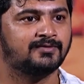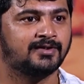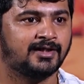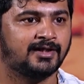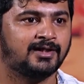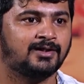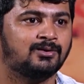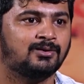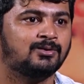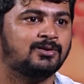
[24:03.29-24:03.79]
We
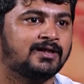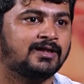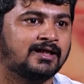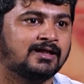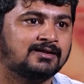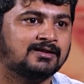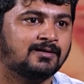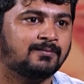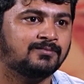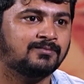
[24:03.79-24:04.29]
need to
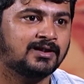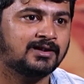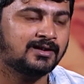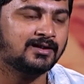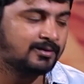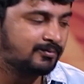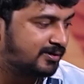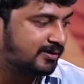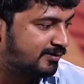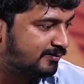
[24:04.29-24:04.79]
tell something
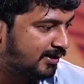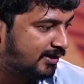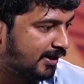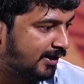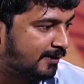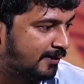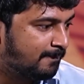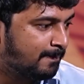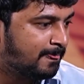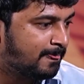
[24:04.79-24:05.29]
that we
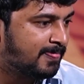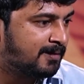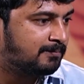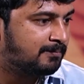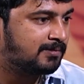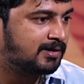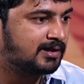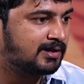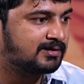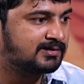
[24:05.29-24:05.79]
like,
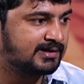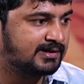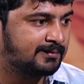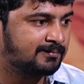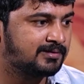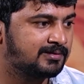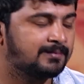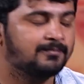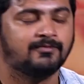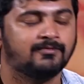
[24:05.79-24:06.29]
but at the
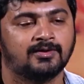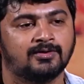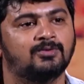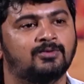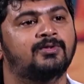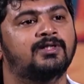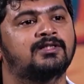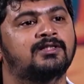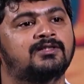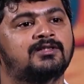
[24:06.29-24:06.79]
same time, we are
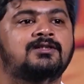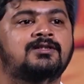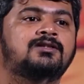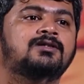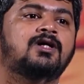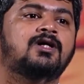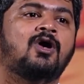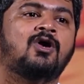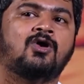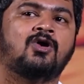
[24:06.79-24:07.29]
doing this
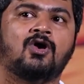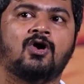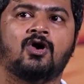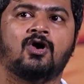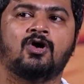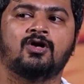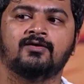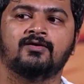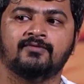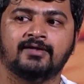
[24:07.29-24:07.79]
on,
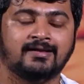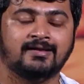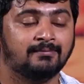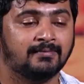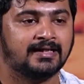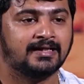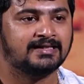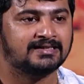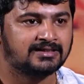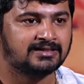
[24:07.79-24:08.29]
on a very
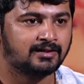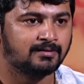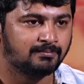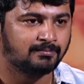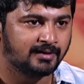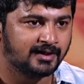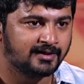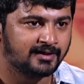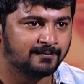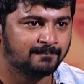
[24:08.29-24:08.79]
mainstream
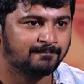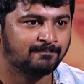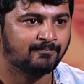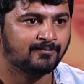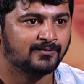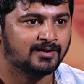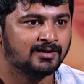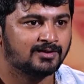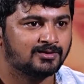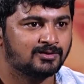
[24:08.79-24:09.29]
medium,
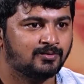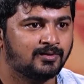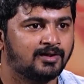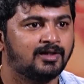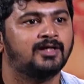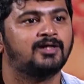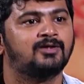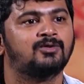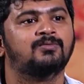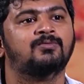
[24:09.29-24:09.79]
so we
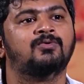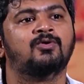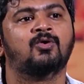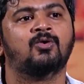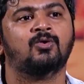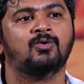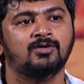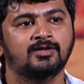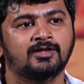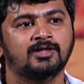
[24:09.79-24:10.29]
need to
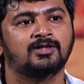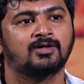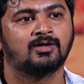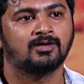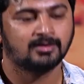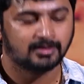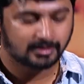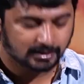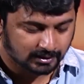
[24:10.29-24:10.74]
hold it on